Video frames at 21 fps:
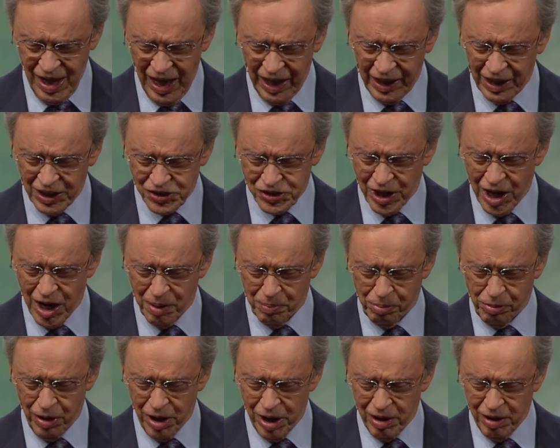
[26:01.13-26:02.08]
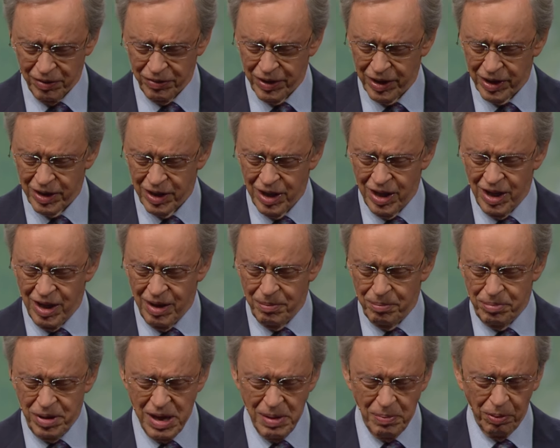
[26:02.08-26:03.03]
And it's our prayer that
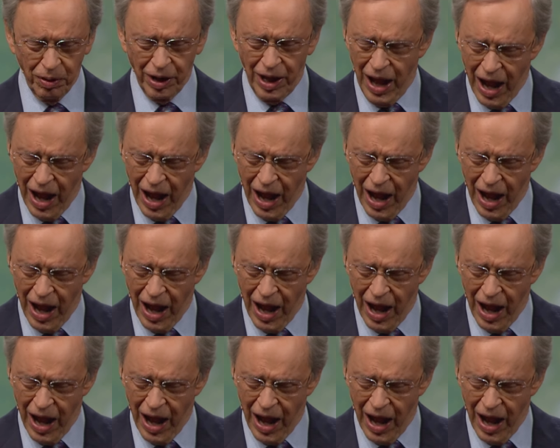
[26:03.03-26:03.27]
people